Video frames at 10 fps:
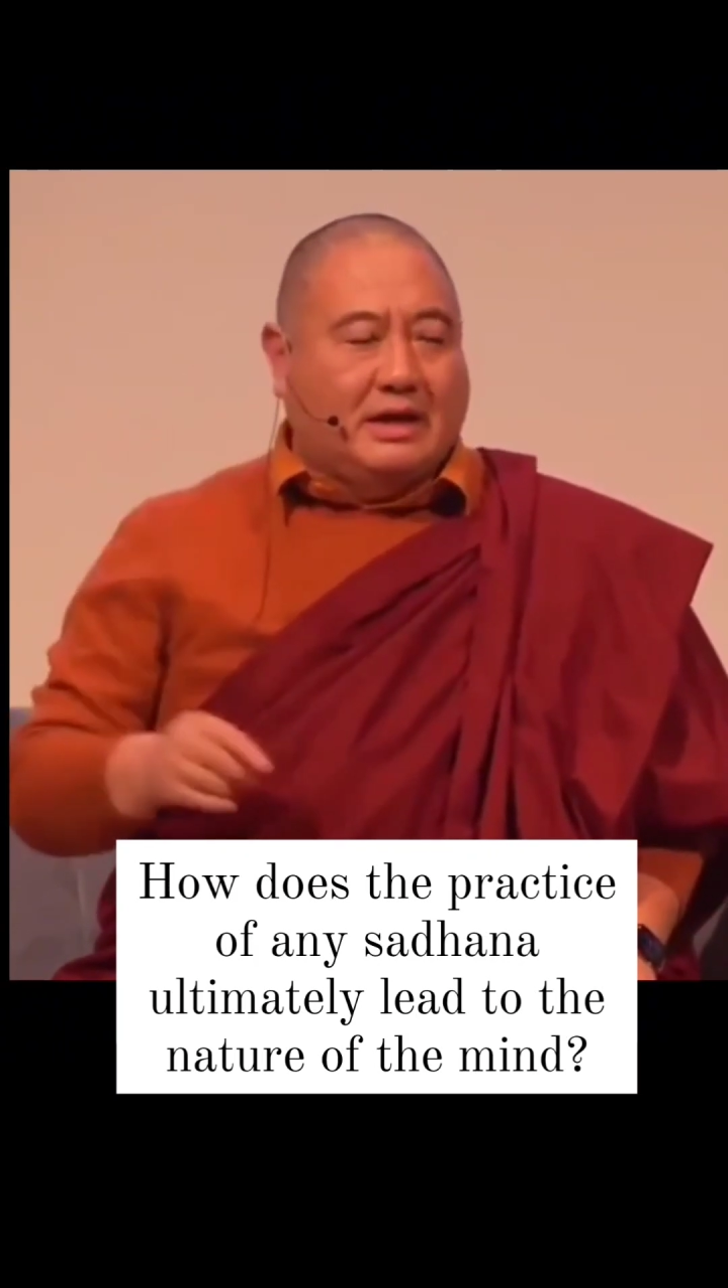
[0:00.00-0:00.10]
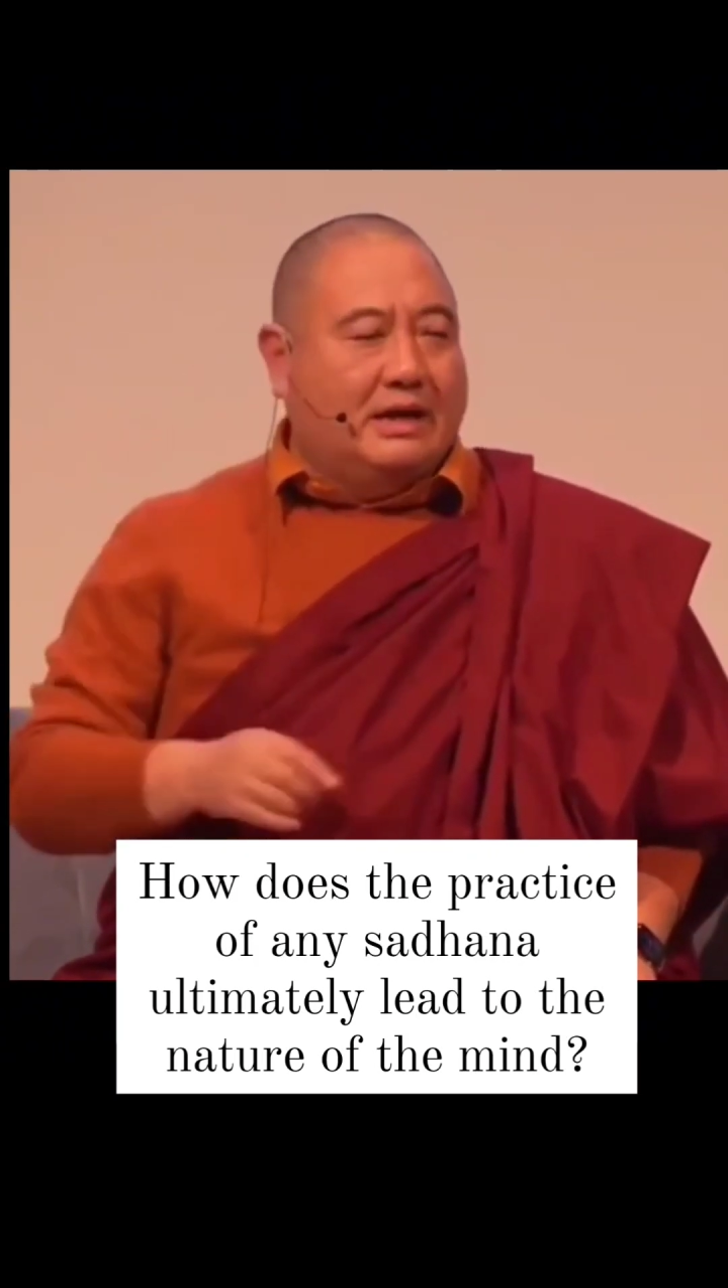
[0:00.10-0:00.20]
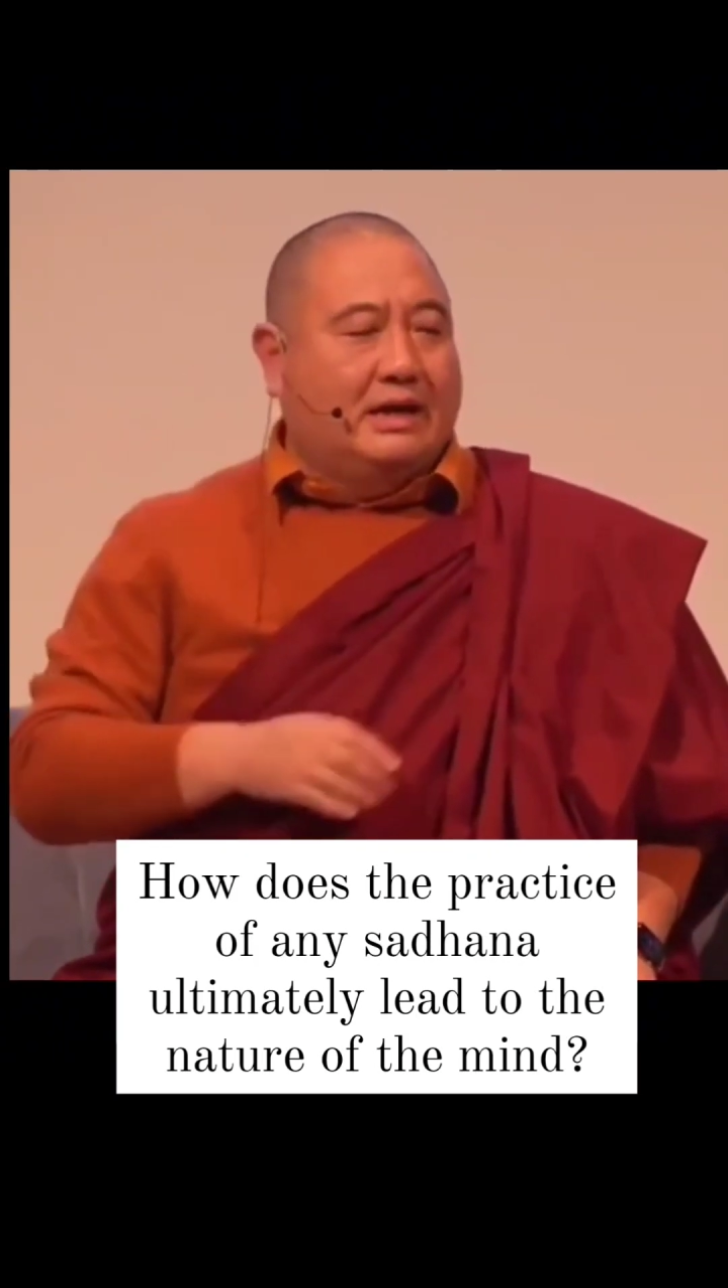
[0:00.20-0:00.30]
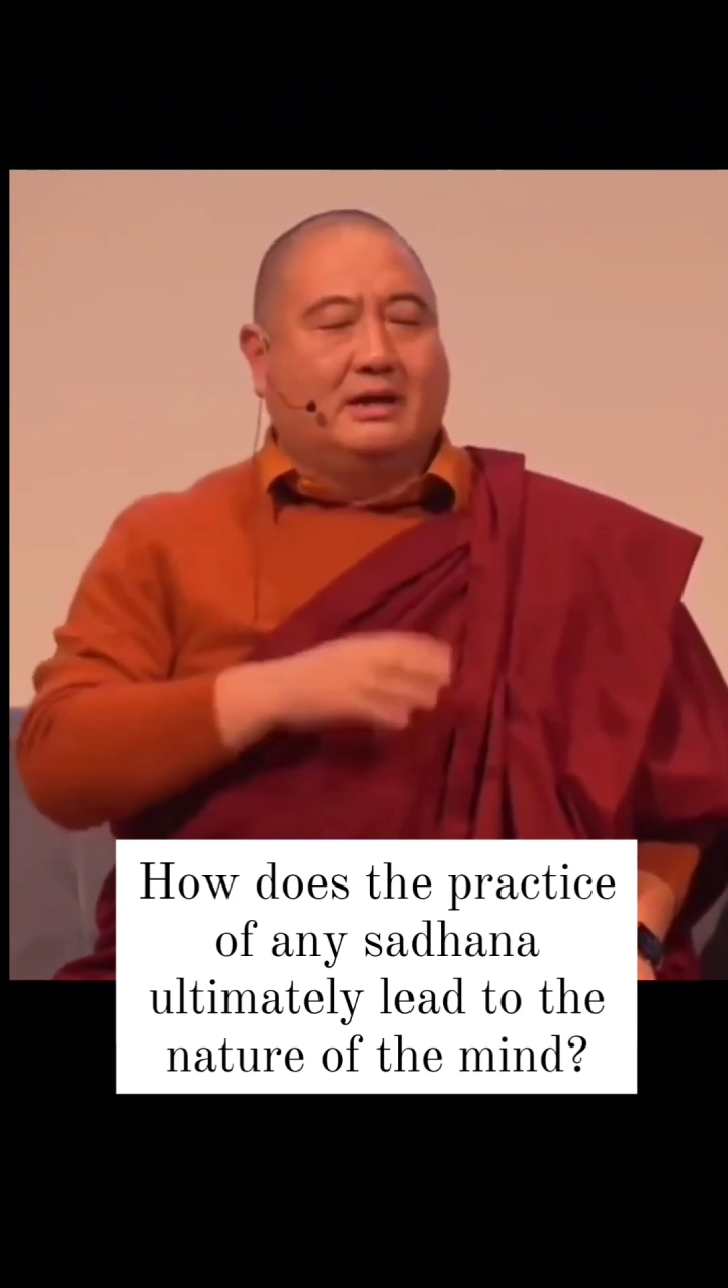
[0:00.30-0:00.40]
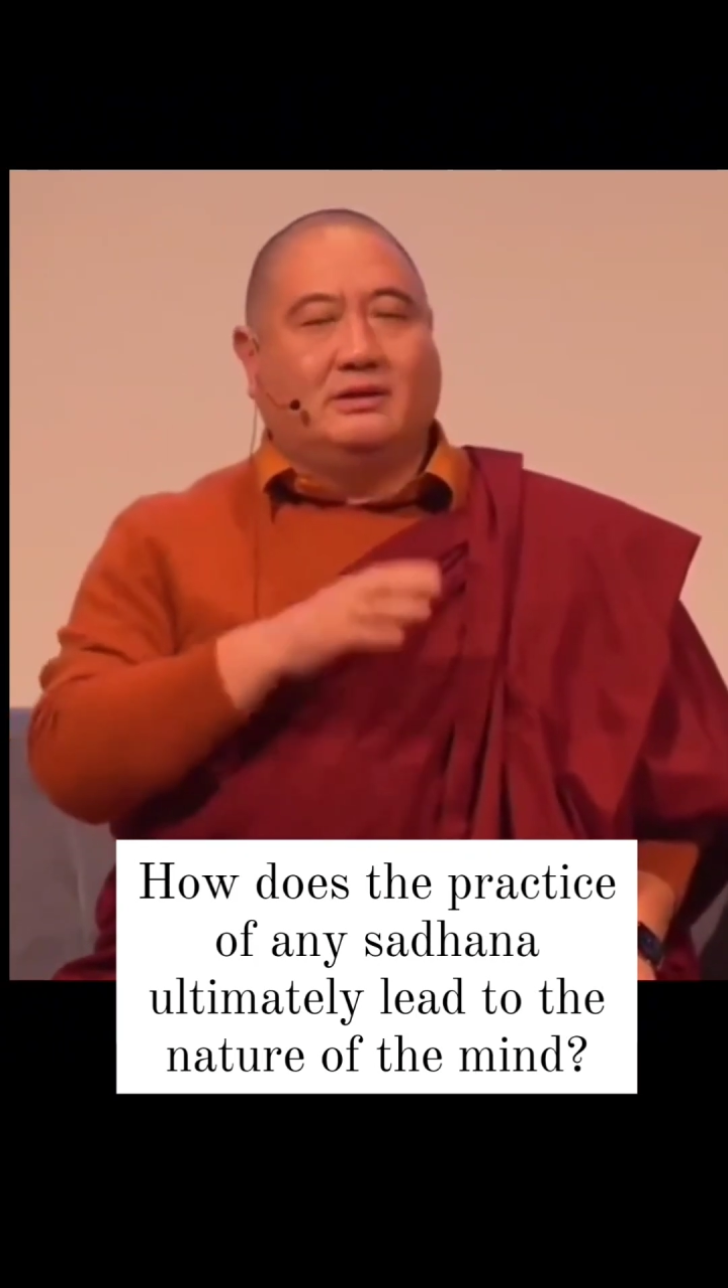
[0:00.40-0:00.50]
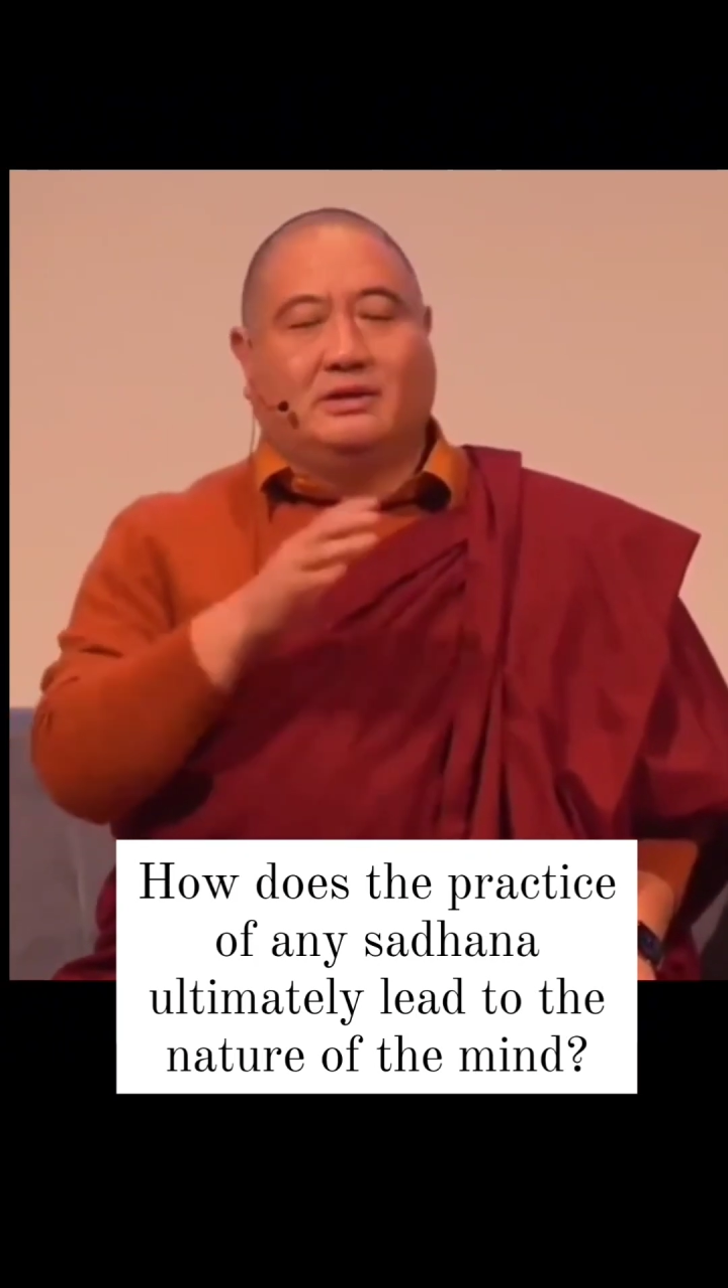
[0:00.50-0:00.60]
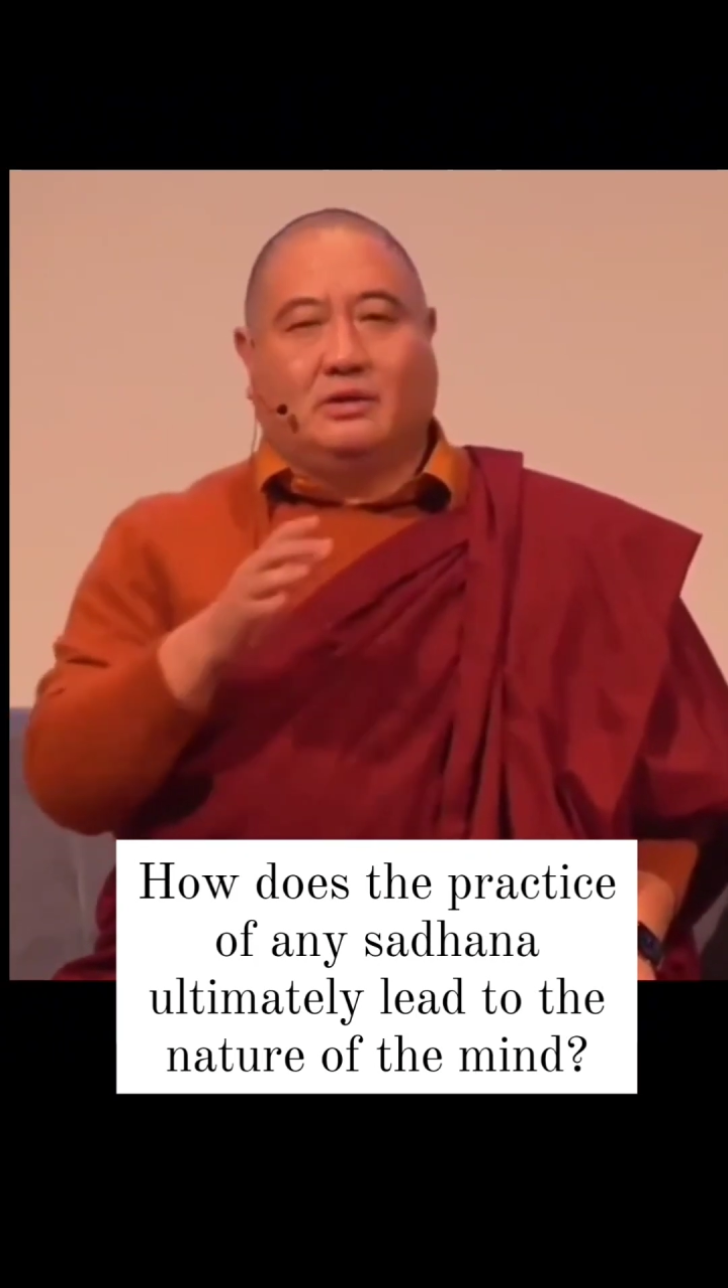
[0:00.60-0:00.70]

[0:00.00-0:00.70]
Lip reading: garlands